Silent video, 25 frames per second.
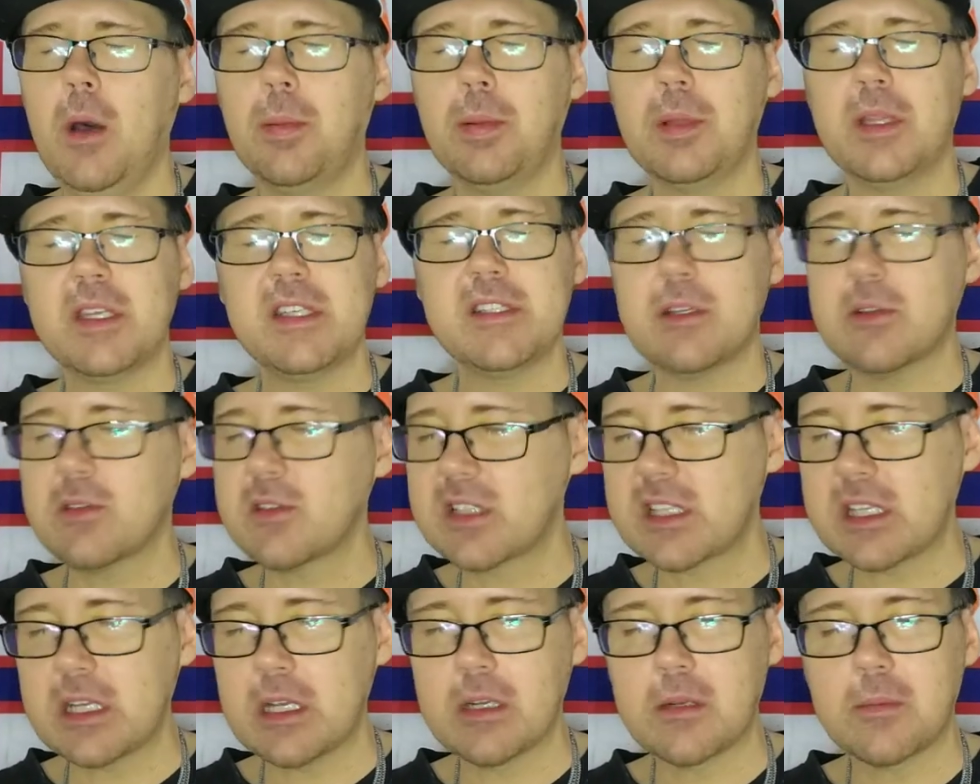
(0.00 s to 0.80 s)
please don't
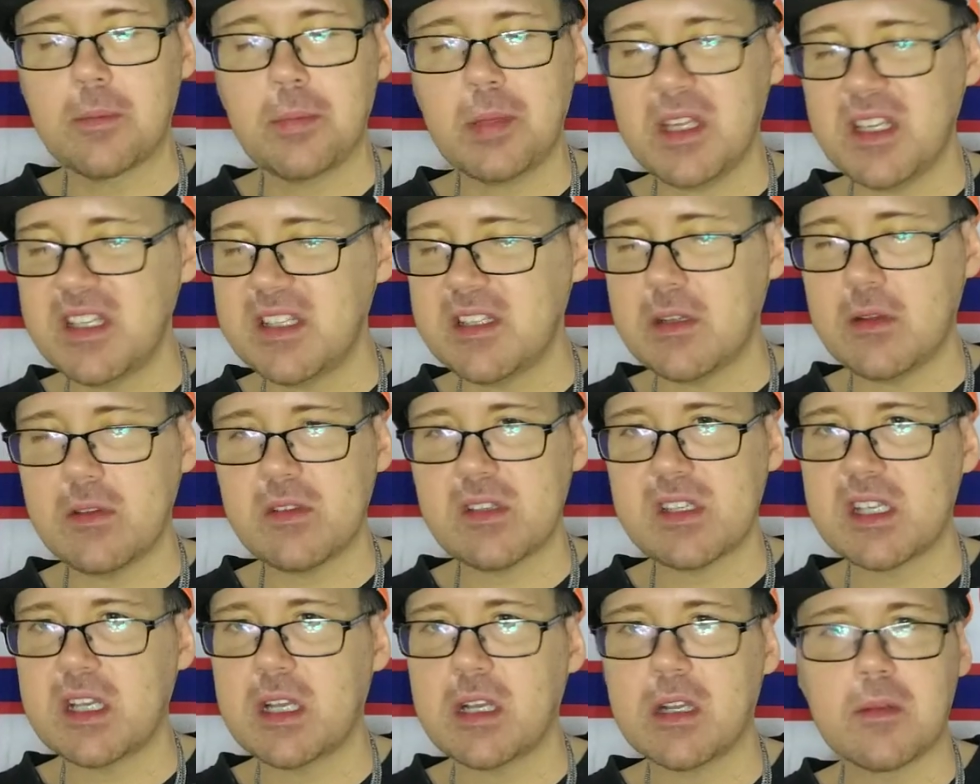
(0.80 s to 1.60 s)
suck. Please don't
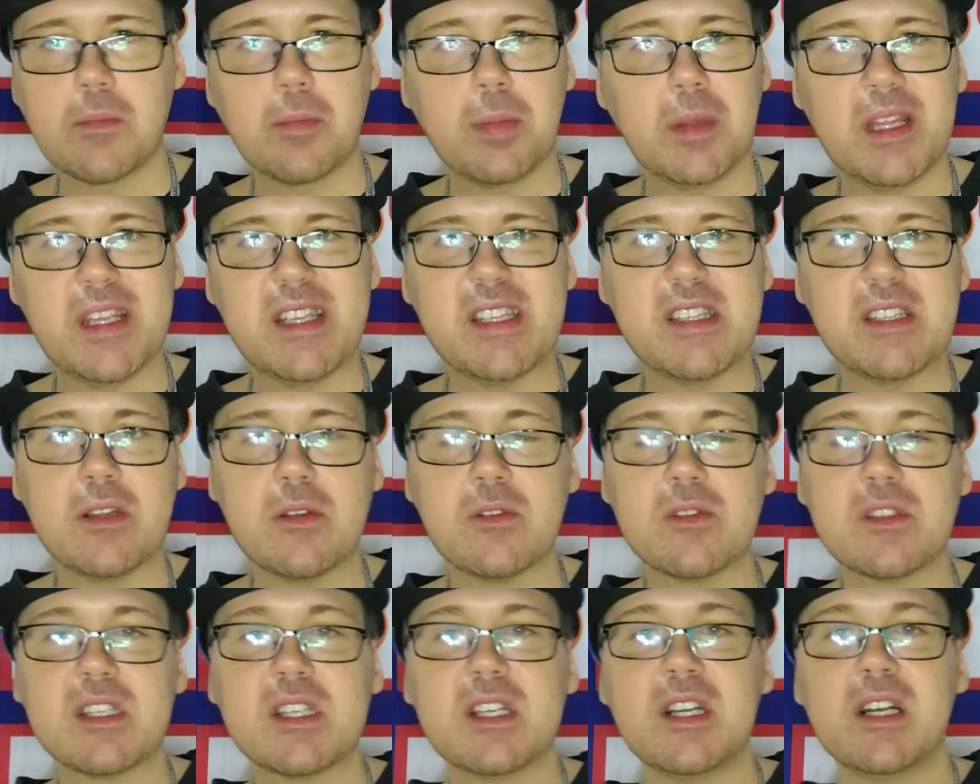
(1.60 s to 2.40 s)
suck. Please
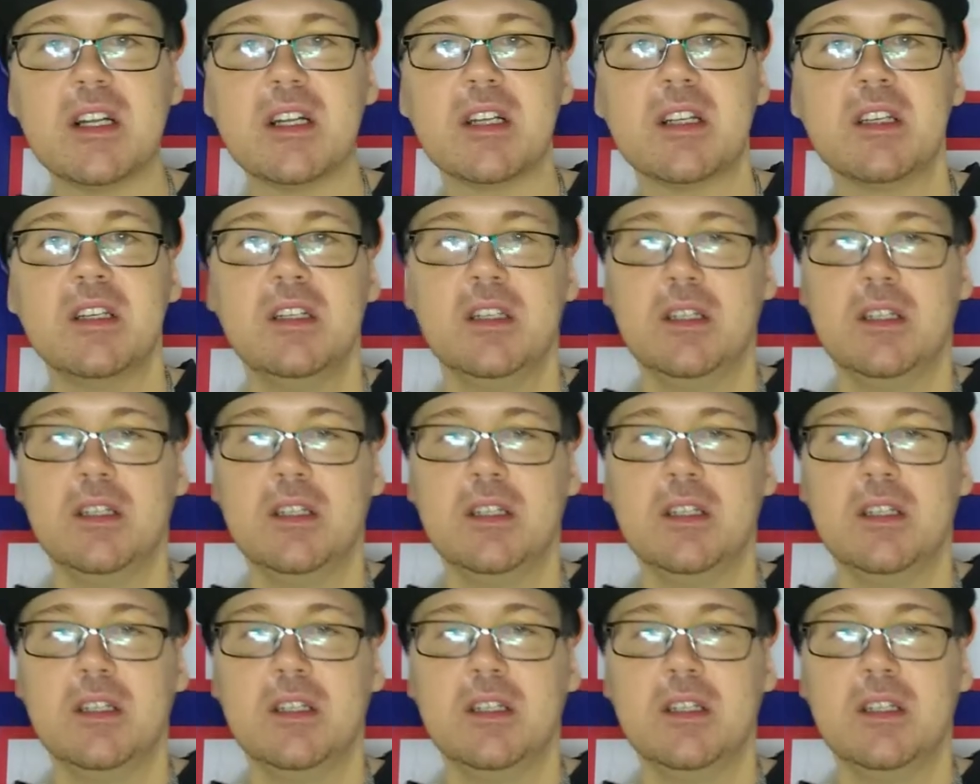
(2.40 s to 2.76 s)
don't suck.